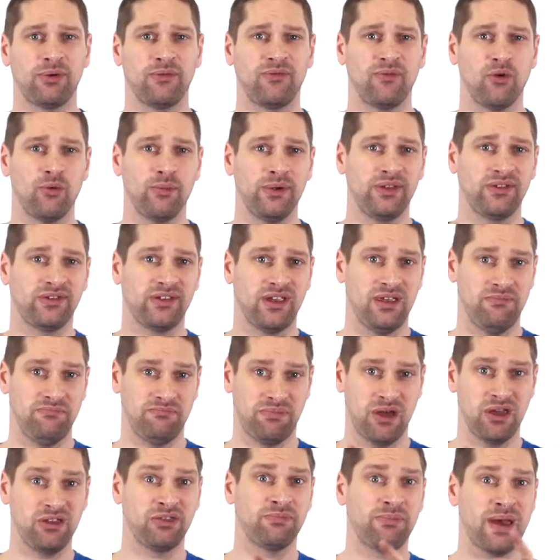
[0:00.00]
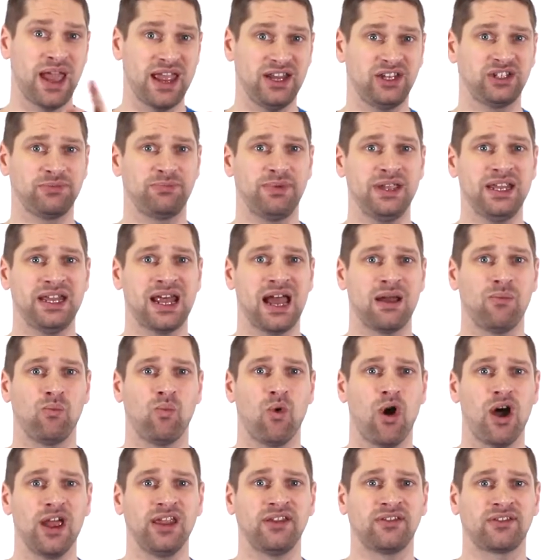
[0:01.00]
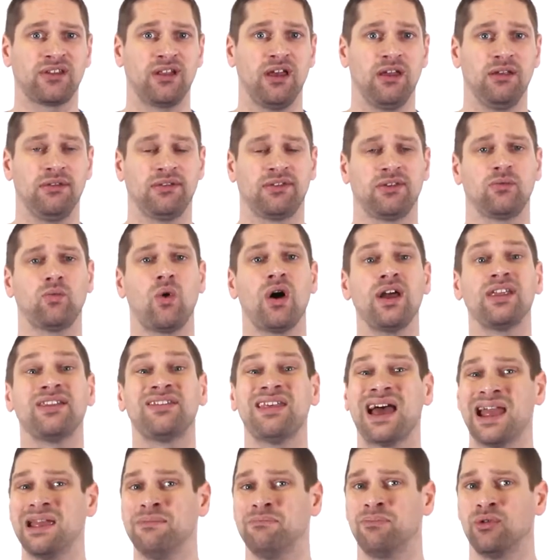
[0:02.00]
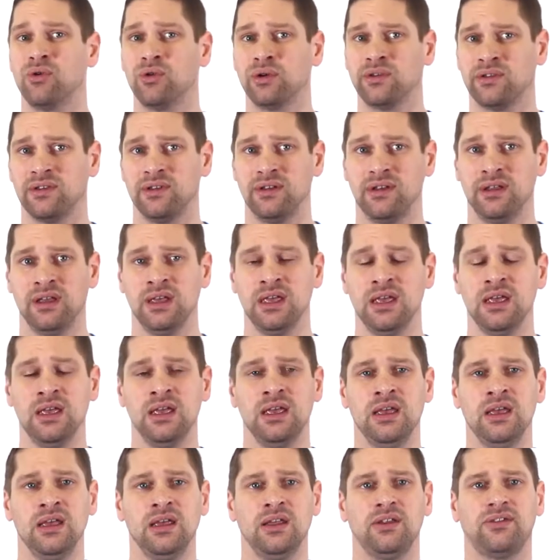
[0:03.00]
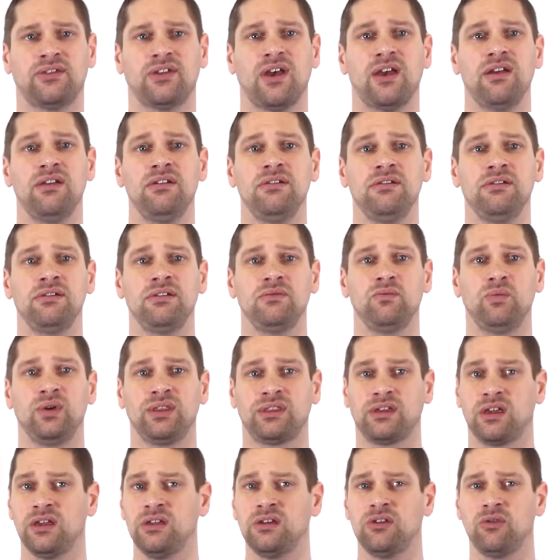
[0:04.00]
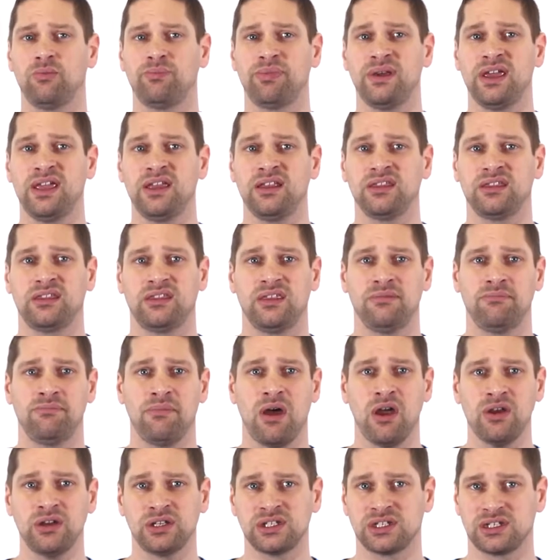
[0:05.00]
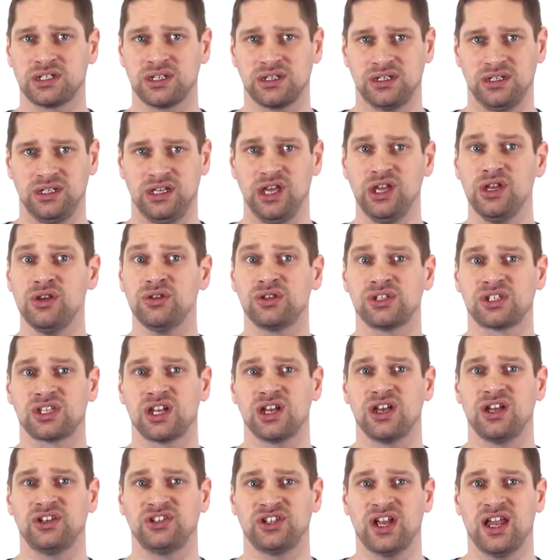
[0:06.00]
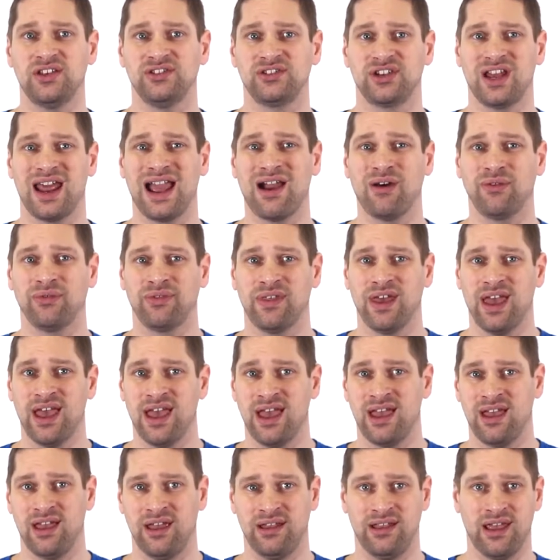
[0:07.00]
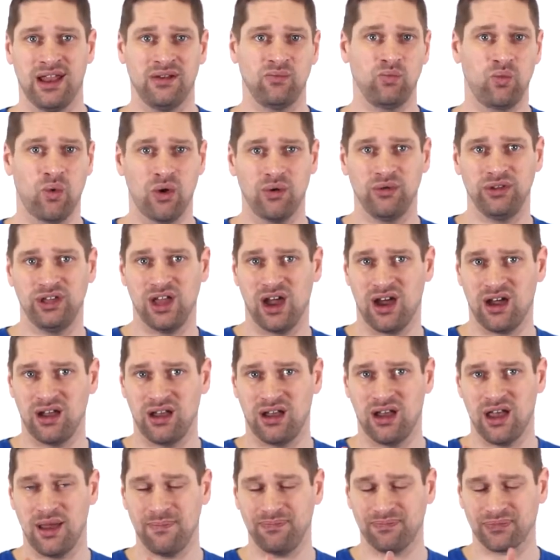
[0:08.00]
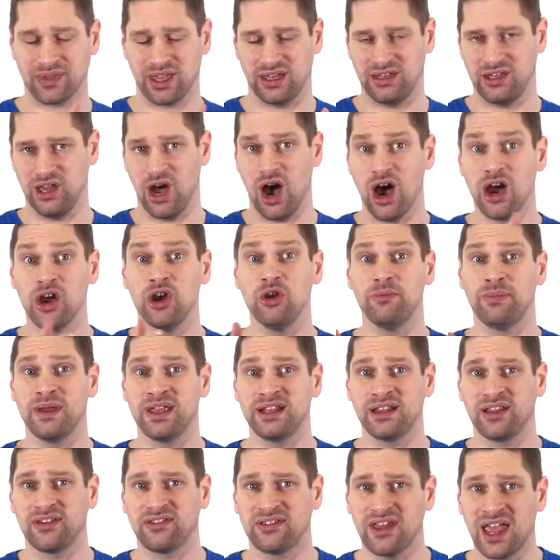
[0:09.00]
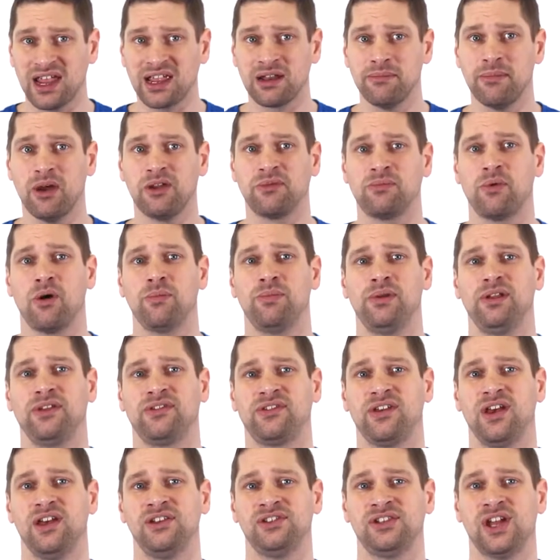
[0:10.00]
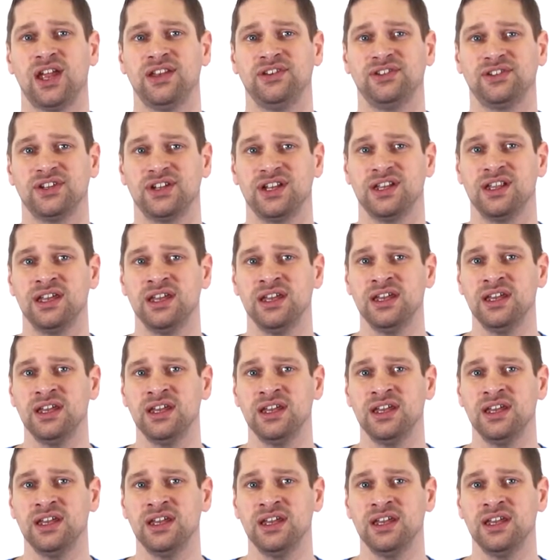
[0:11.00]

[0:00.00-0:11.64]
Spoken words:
performance in both page speed and YSlow. So why is that important? So with Google being the most used search engine out there, and then Yahoo being the second most popular search engine,